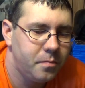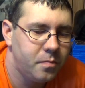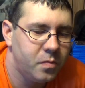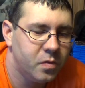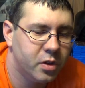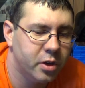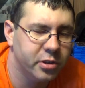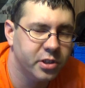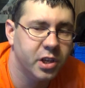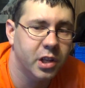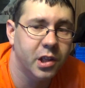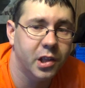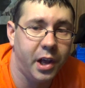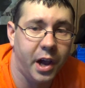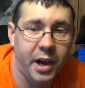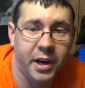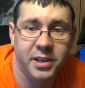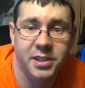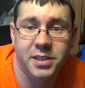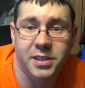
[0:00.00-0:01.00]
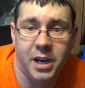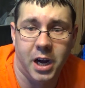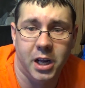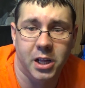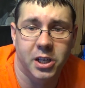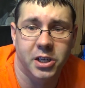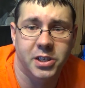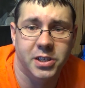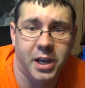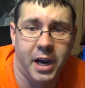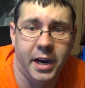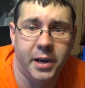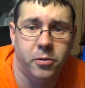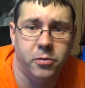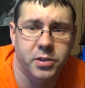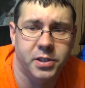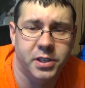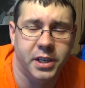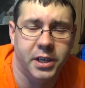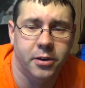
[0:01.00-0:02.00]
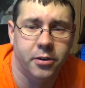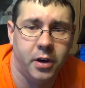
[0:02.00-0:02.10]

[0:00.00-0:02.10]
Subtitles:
there's a lot of solid titles here.